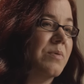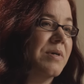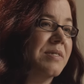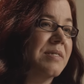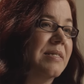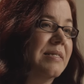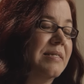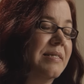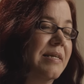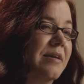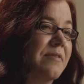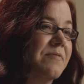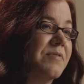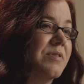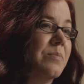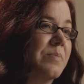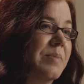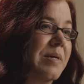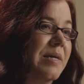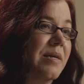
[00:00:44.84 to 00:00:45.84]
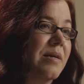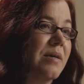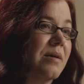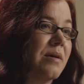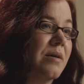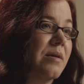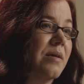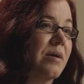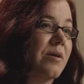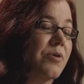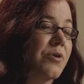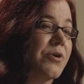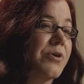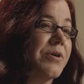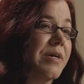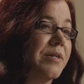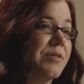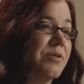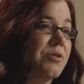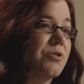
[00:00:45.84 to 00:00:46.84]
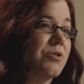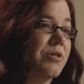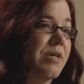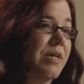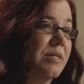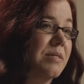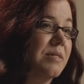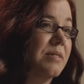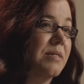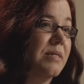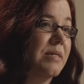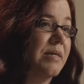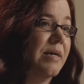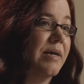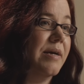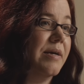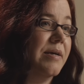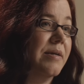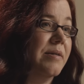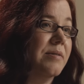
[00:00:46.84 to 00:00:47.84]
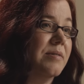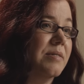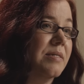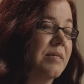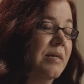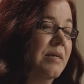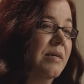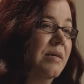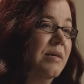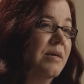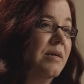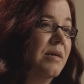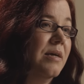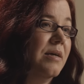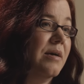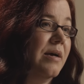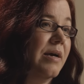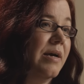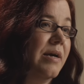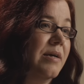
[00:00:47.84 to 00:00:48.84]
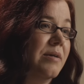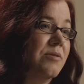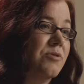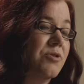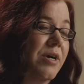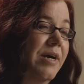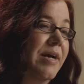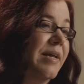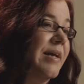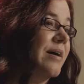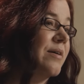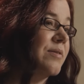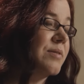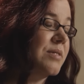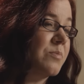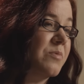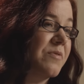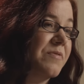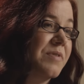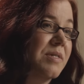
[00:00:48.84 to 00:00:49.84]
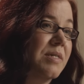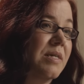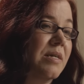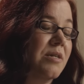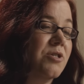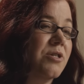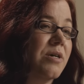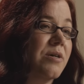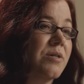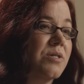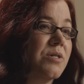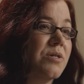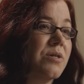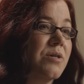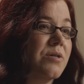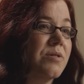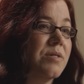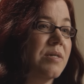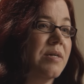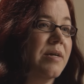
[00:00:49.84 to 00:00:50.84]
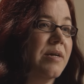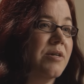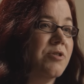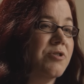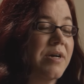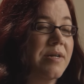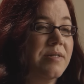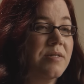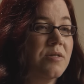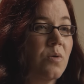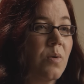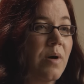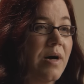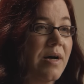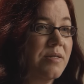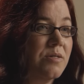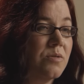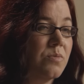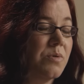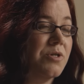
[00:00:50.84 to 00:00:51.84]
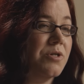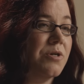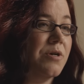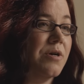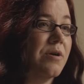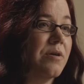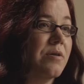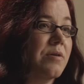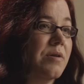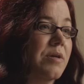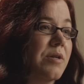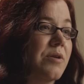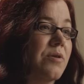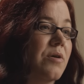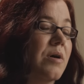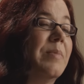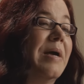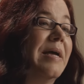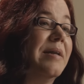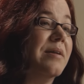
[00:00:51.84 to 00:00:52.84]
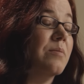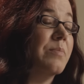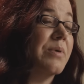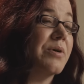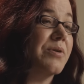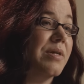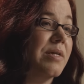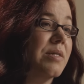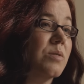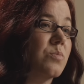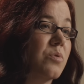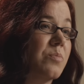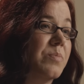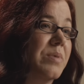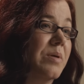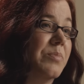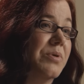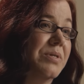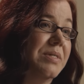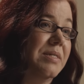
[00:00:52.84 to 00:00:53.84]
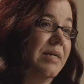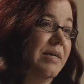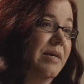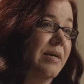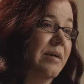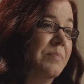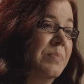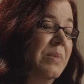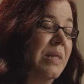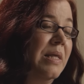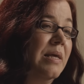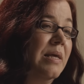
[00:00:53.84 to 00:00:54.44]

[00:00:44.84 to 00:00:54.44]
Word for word: it wasn't safe to be a young girl on the streets. And I tried out some of the teen shelters and I tried squats, which are, you know, abandoned buildings where people stay.